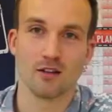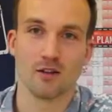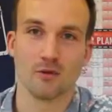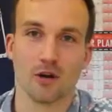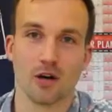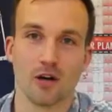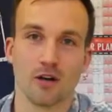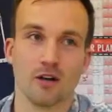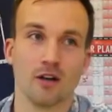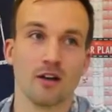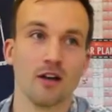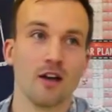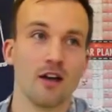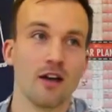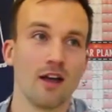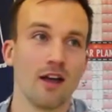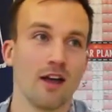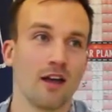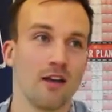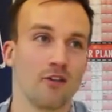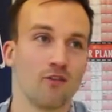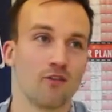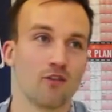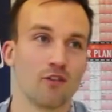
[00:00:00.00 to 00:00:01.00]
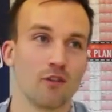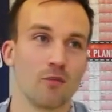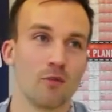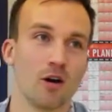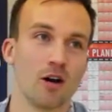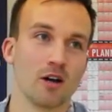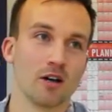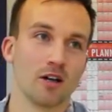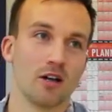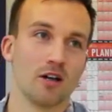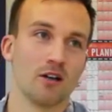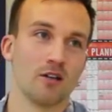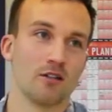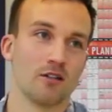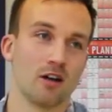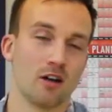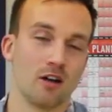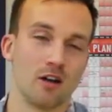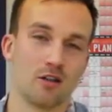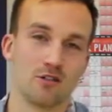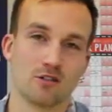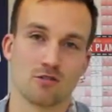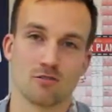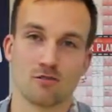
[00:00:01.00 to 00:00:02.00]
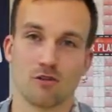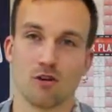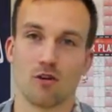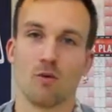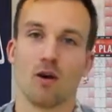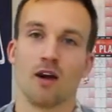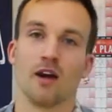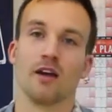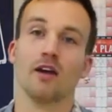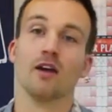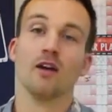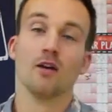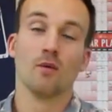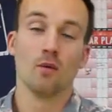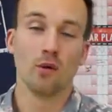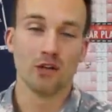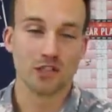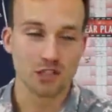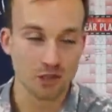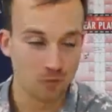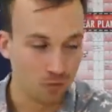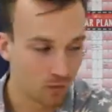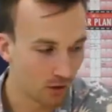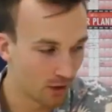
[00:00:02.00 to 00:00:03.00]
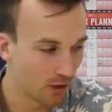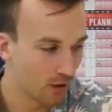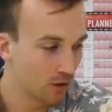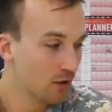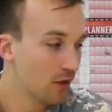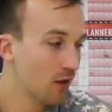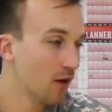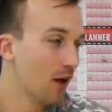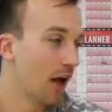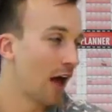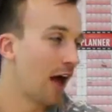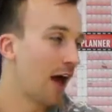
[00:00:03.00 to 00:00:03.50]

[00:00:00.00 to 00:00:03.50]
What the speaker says: that you owe if the market turns the wrong way, which it will,